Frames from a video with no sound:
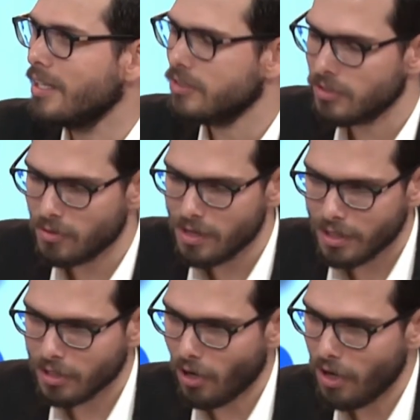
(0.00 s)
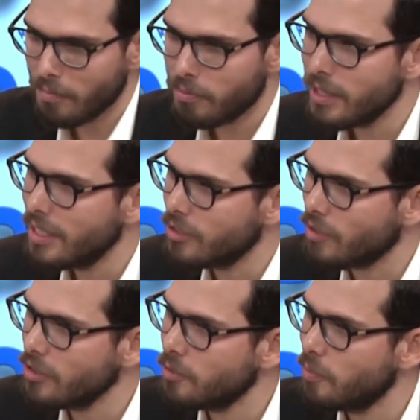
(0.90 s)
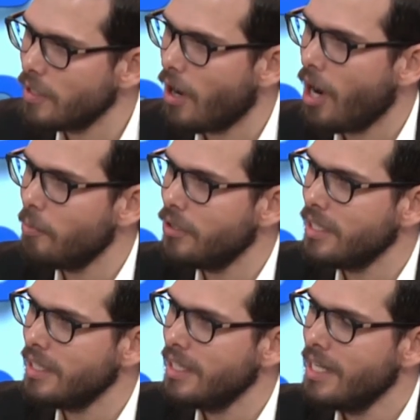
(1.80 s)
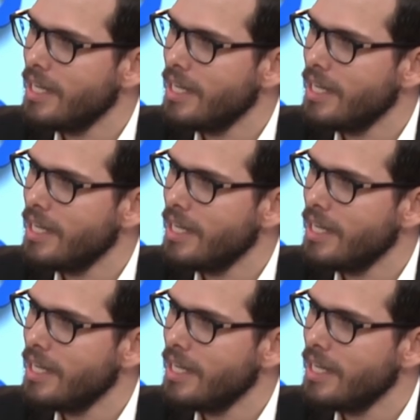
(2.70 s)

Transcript: And so God trying to bring harmony,